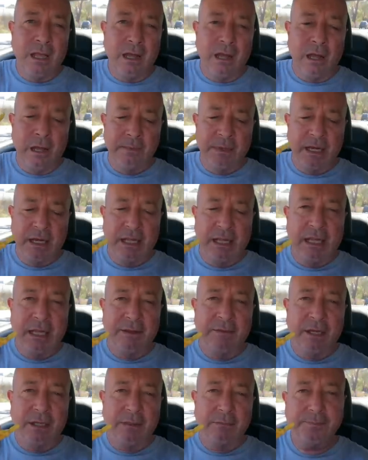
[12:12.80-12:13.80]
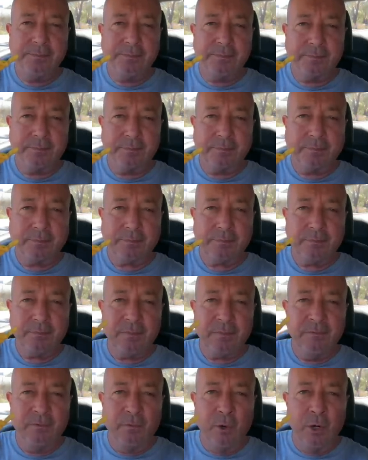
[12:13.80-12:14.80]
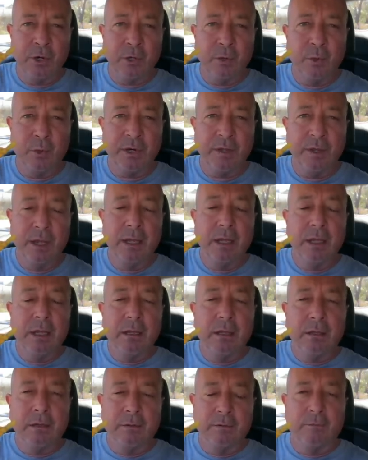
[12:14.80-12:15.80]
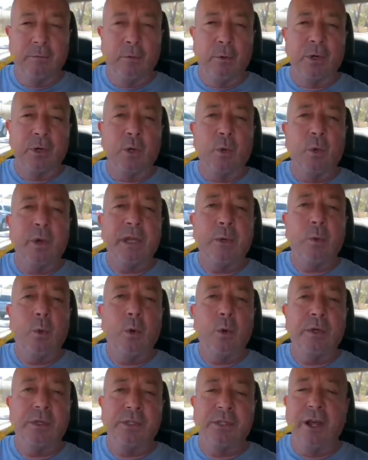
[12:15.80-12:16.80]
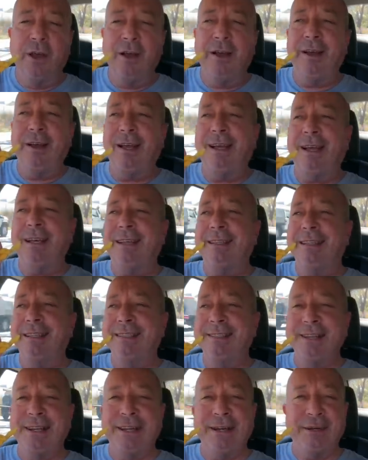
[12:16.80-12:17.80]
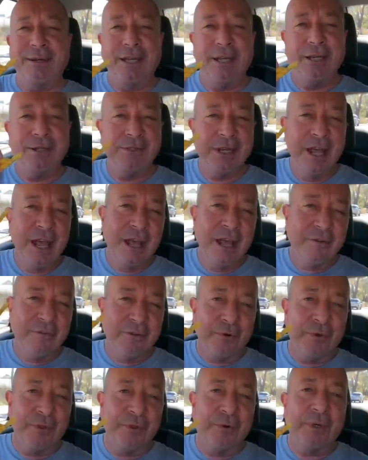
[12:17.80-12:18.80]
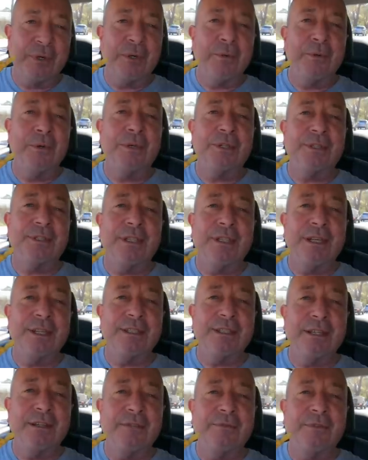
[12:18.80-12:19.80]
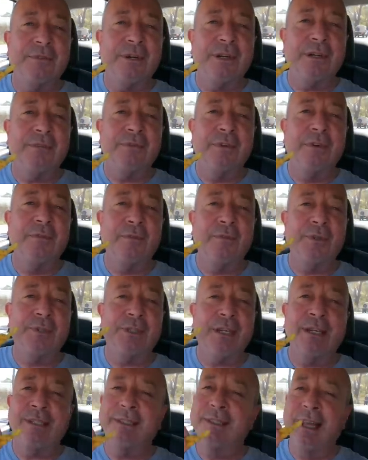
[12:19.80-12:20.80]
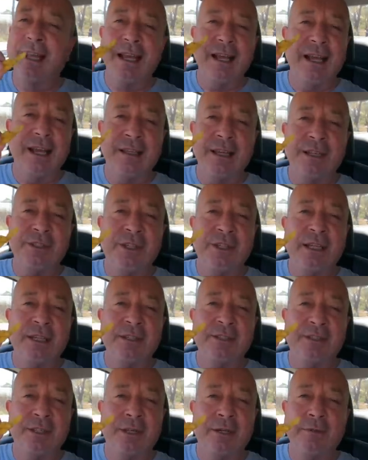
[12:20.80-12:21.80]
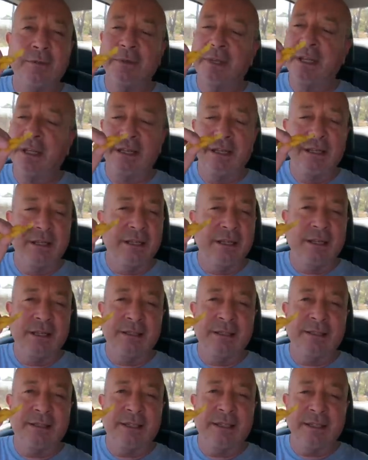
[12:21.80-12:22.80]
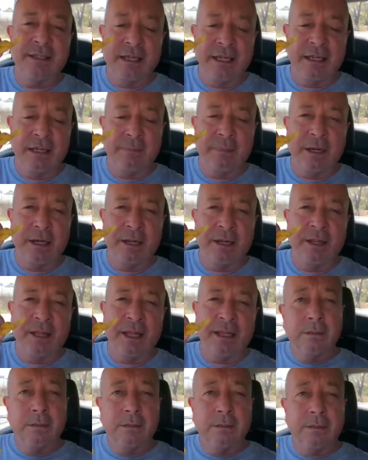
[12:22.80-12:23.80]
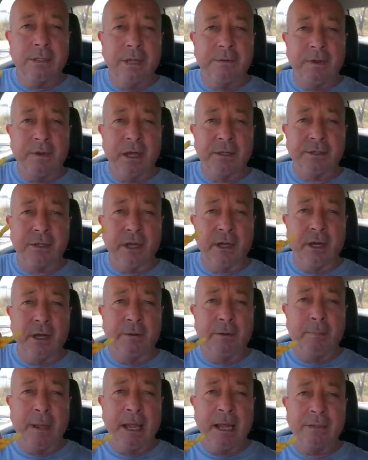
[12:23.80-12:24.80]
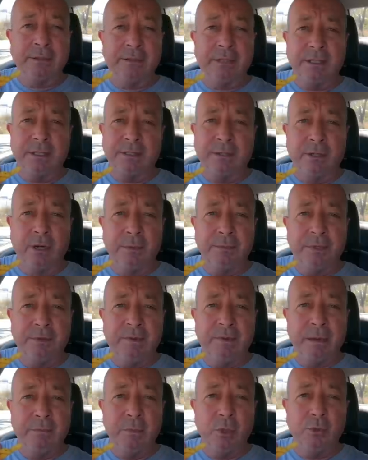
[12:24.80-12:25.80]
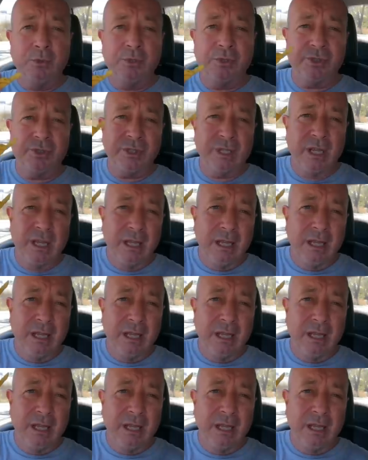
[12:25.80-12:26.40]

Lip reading: I'm going to give it 4.75. That's not how it goes. 4.75 stars out of 5 for taste. And that chicken salt, it just doesn't get any better than that. So folks, I got to bounce. It's time to vamoose.